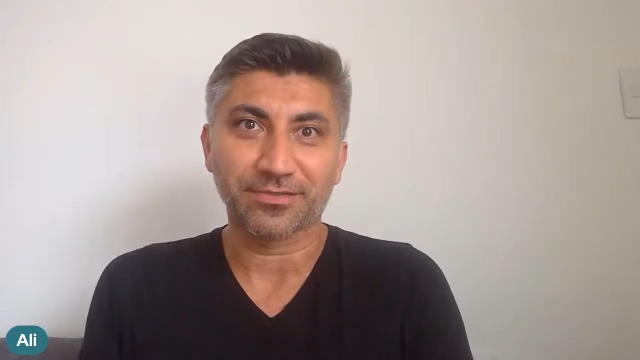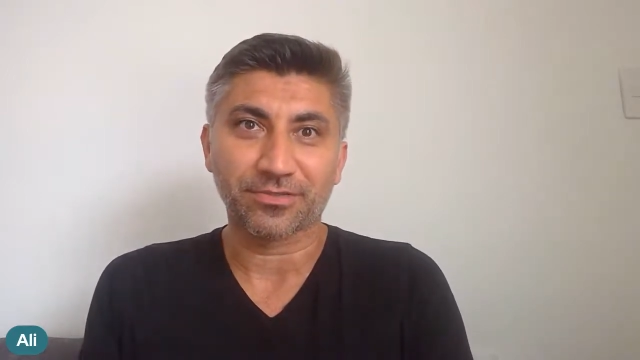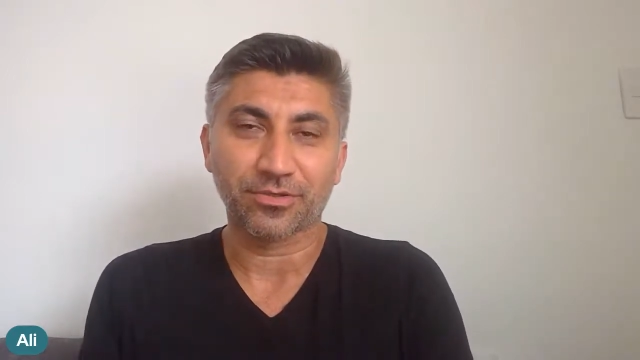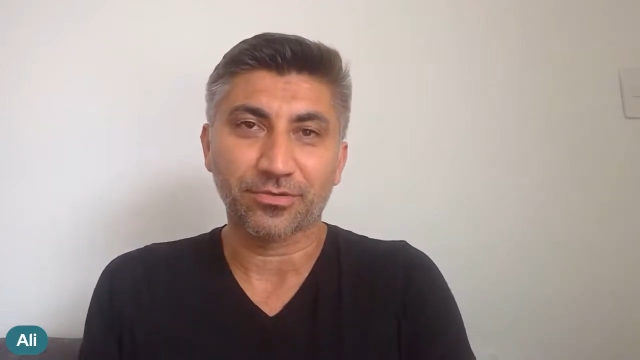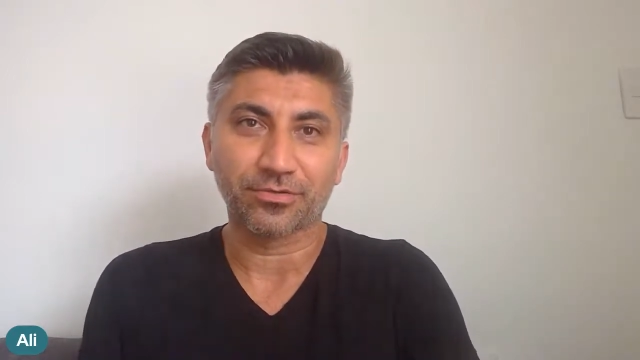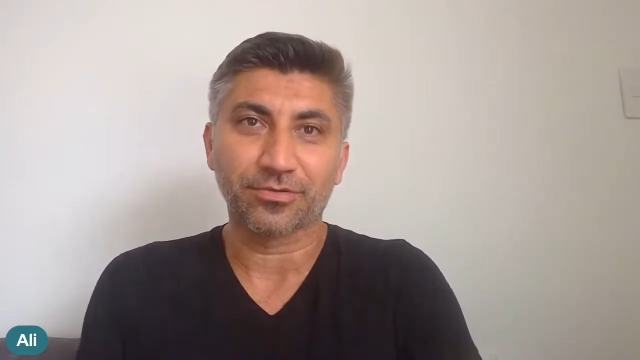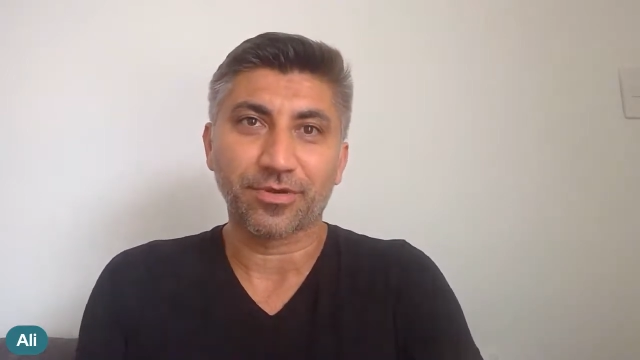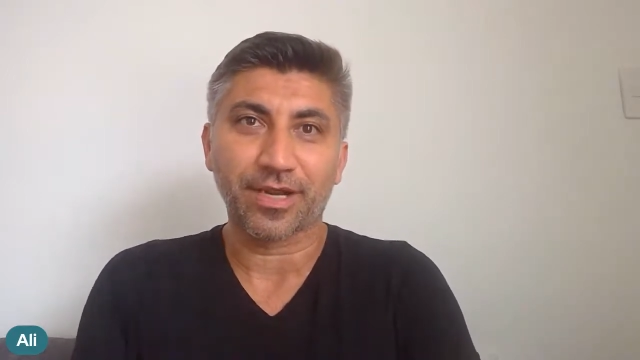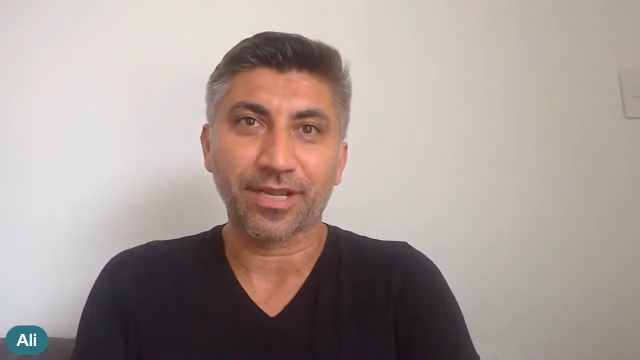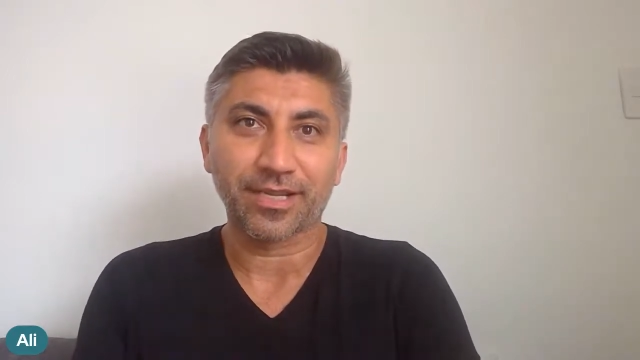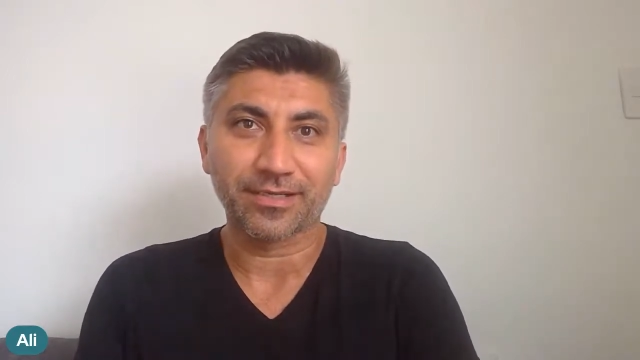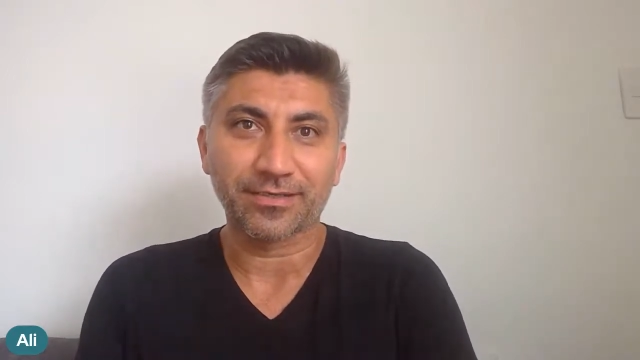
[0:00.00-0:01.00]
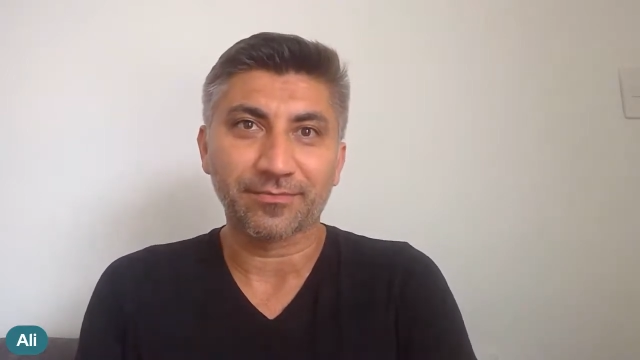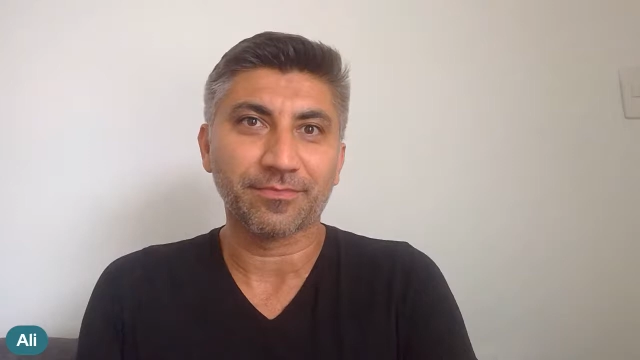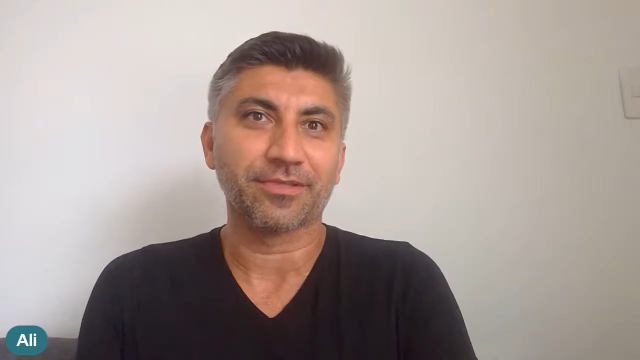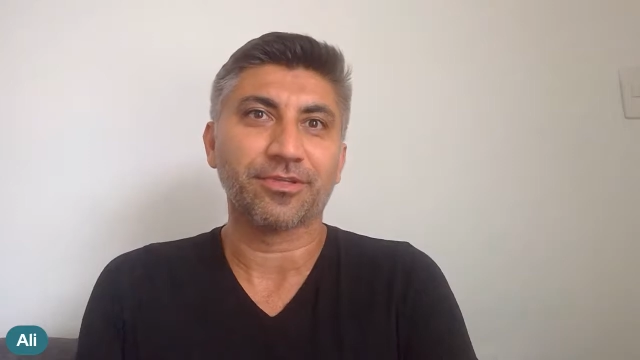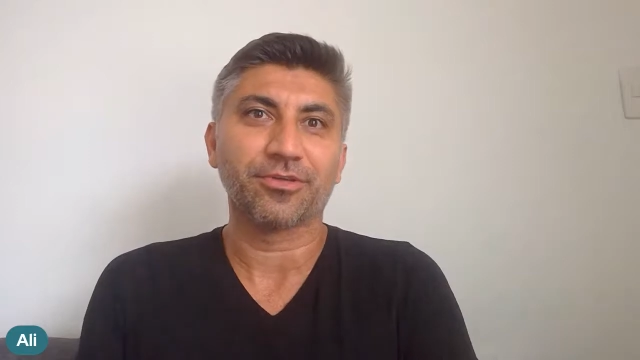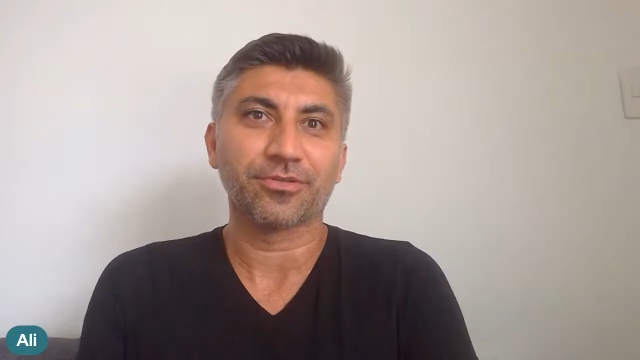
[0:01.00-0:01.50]
so grand and,
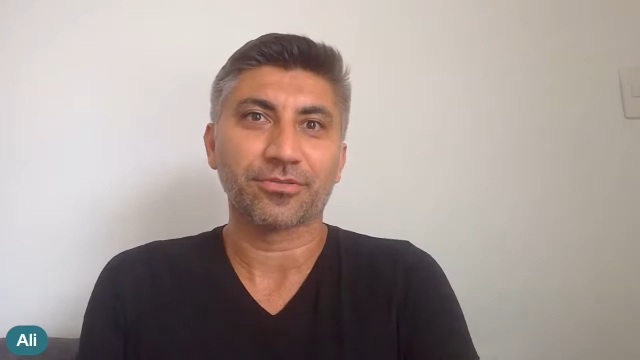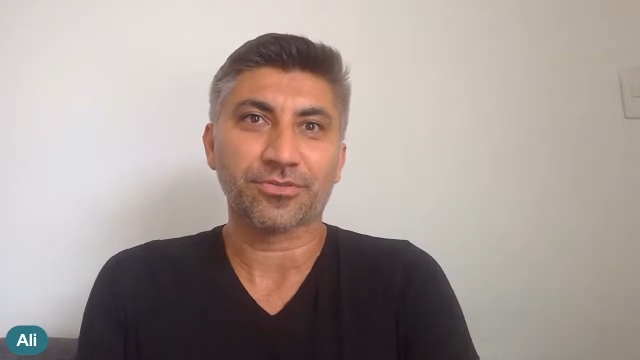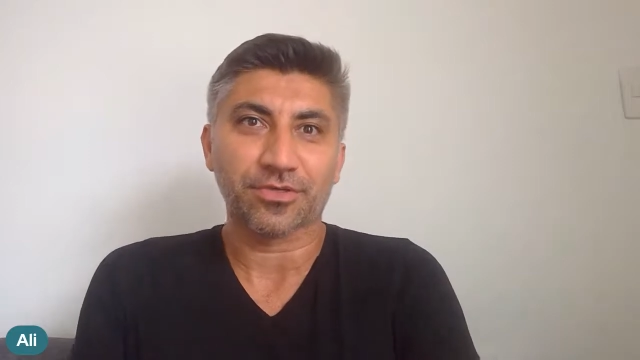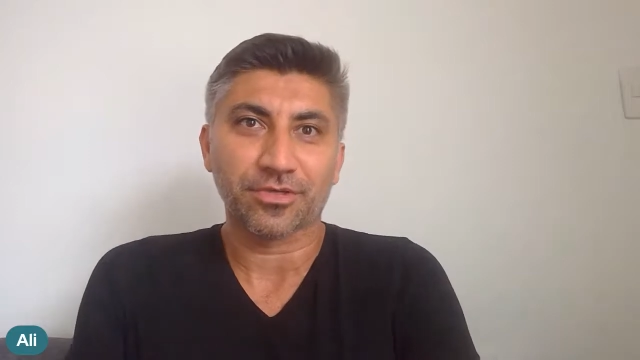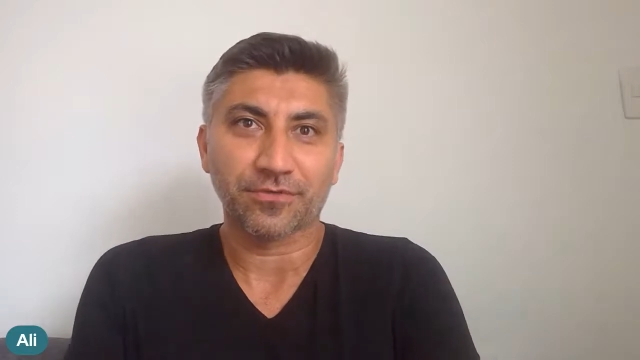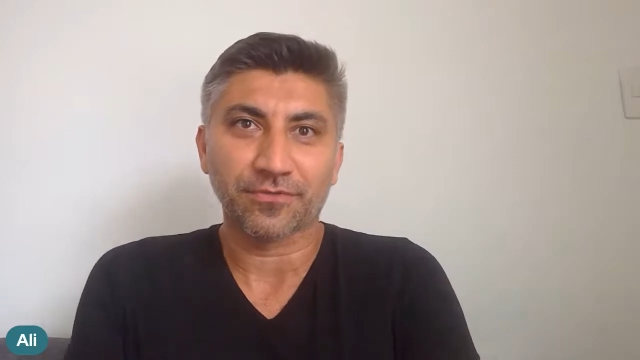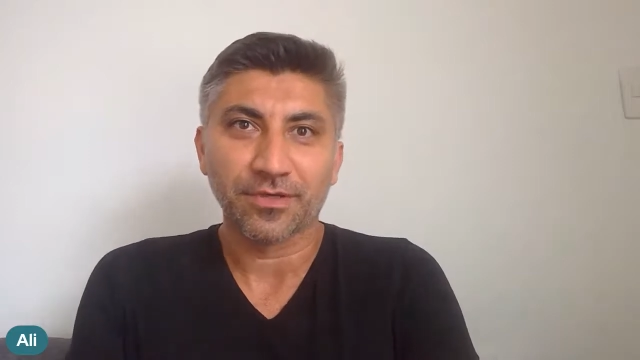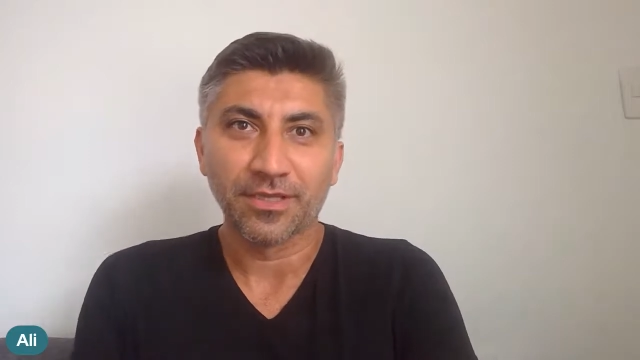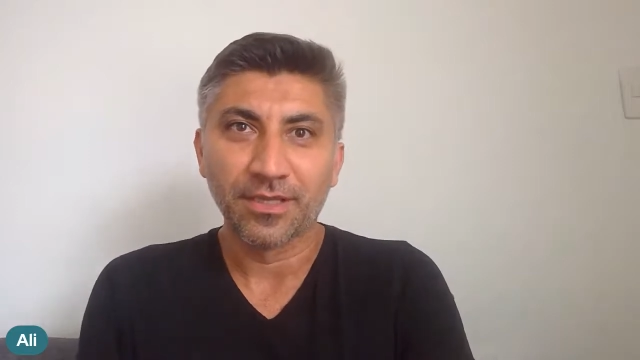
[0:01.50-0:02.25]
you know, to serve